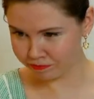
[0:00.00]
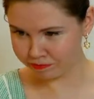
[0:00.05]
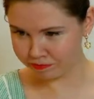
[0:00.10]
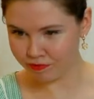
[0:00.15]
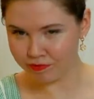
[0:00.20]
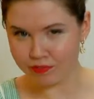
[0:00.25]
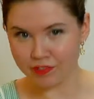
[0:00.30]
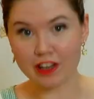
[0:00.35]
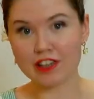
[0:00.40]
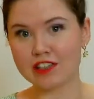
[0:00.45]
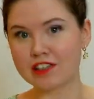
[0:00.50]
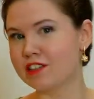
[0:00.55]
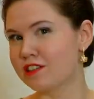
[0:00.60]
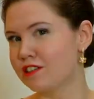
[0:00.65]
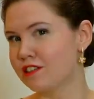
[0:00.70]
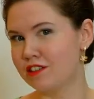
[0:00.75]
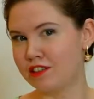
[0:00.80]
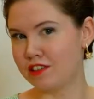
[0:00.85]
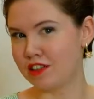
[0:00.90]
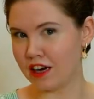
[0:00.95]
Nice
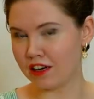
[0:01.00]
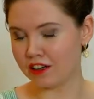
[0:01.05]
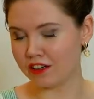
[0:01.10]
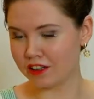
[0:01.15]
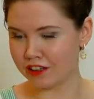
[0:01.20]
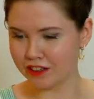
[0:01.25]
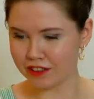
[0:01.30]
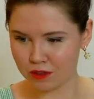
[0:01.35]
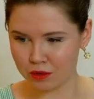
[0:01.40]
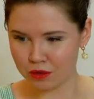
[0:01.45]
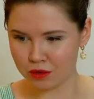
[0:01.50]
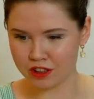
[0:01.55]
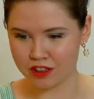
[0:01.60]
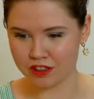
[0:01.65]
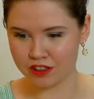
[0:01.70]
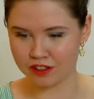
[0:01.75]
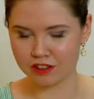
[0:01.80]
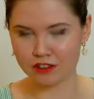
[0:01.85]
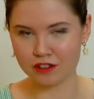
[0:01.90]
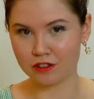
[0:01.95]
and delicate
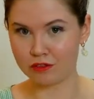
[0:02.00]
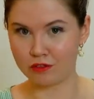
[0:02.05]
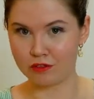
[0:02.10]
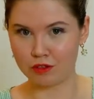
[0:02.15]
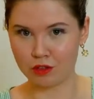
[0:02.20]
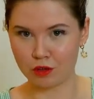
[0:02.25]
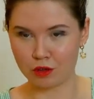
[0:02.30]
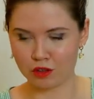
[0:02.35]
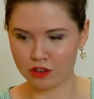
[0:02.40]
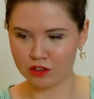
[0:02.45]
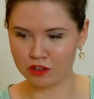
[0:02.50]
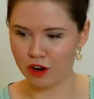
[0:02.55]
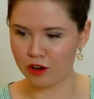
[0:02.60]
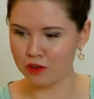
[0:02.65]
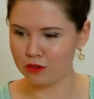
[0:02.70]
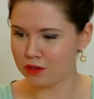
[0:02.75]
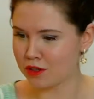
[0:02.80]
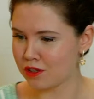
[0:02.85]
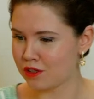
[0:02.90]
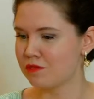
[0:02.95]
with floral
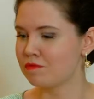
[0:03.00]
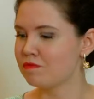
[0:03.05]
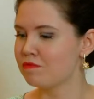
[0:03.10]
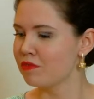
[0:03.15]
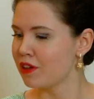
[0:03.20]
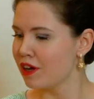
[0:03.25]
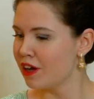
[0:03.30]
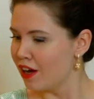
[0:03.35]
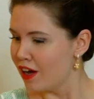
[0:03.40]
notes.